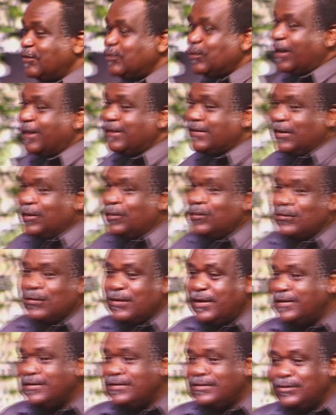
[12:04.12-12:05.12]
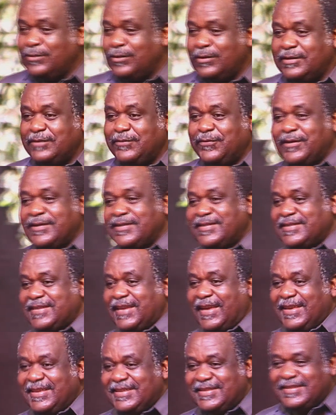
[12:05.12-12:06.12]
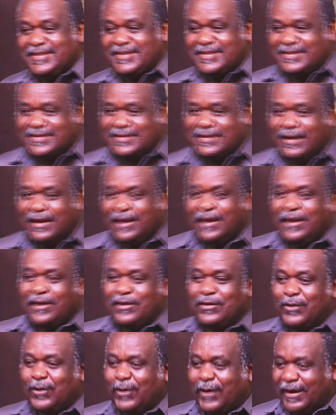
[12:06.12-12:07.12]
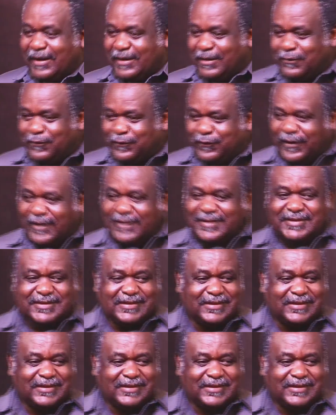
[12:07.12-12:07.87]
to categorize, you know, different stages. You know, an infant,